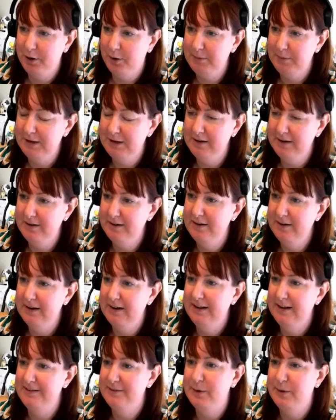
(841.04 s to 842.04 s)
common.
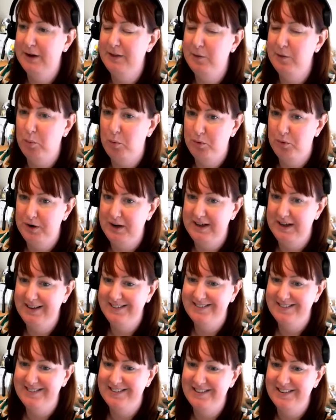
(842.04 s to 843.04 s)
It's why the
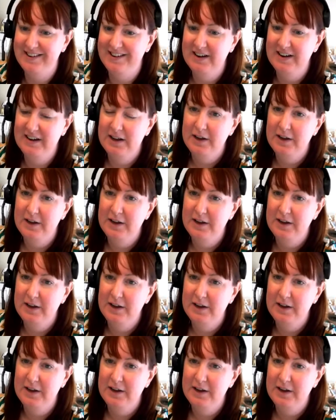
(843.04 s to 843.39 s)
warnings that